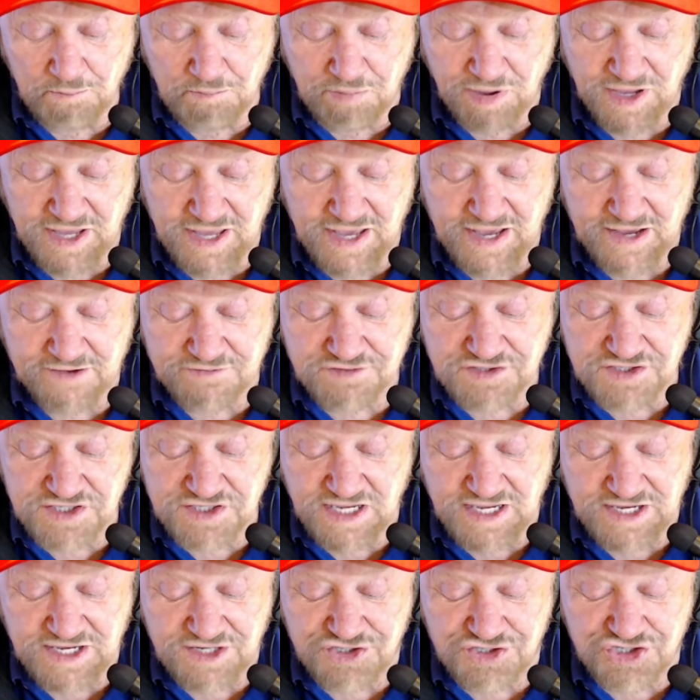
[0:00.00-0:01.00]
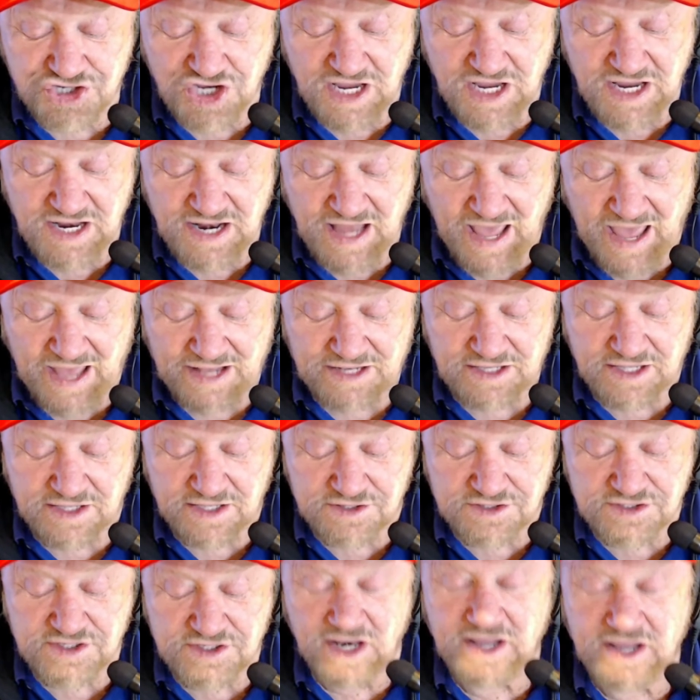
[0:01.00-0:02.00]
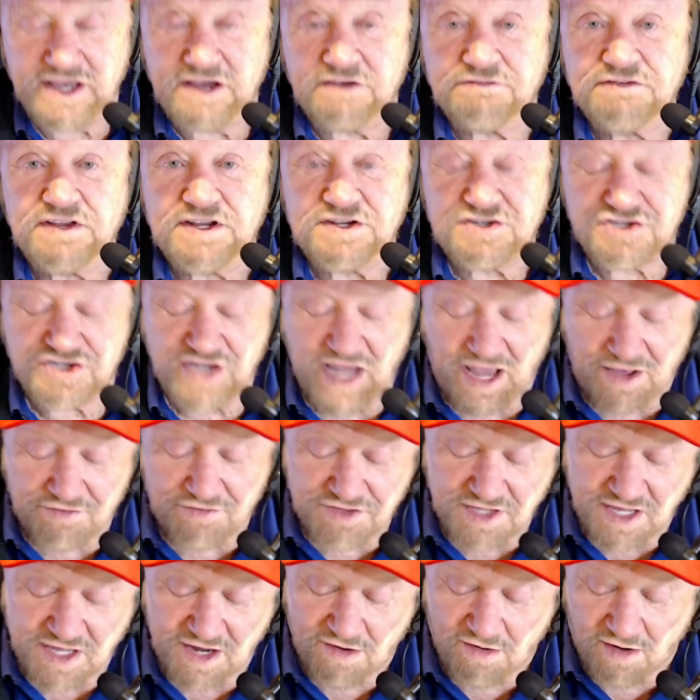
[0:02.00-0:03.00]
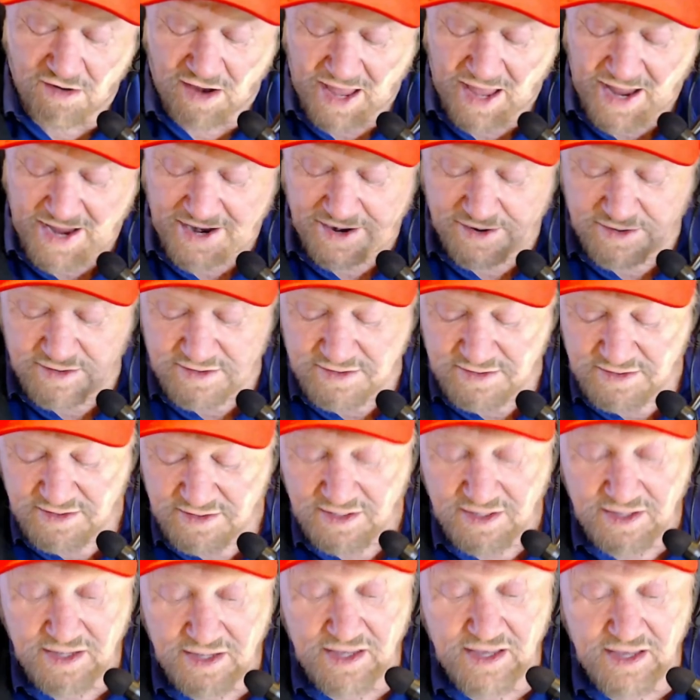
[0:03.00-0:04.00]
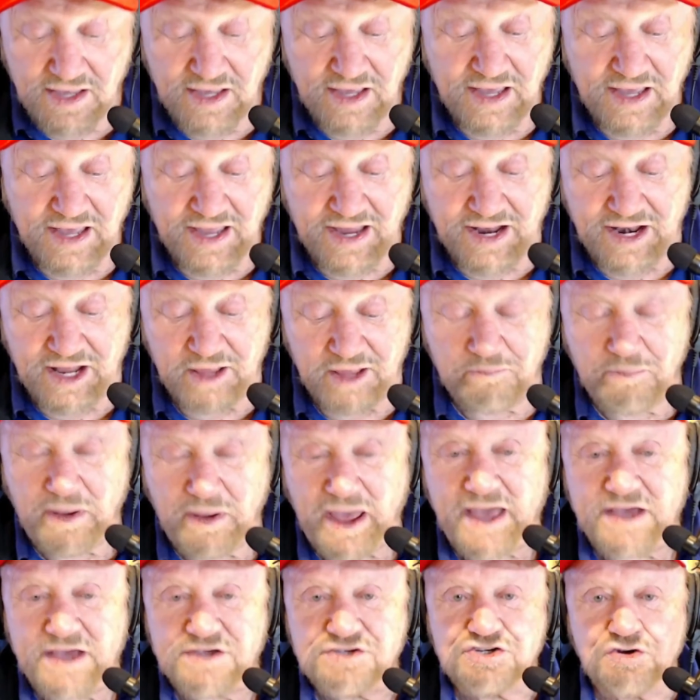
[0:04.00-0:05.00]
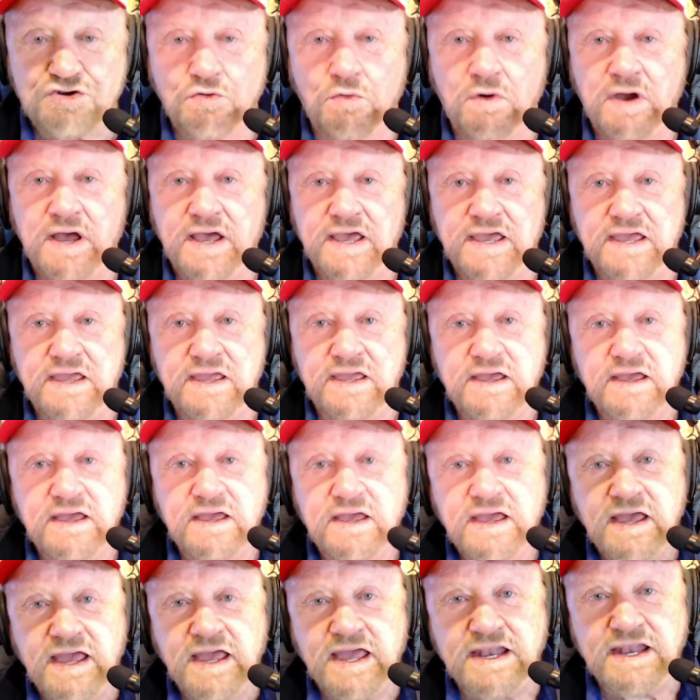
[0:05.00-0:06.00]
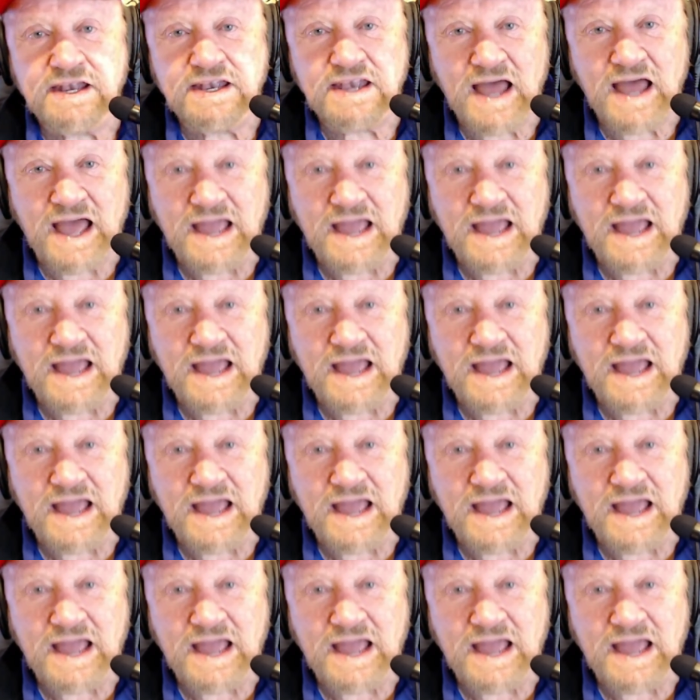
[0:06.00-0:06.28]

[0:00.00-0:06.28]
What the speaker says: PFC Gene Atkins lived in South Carolina, and he passed away in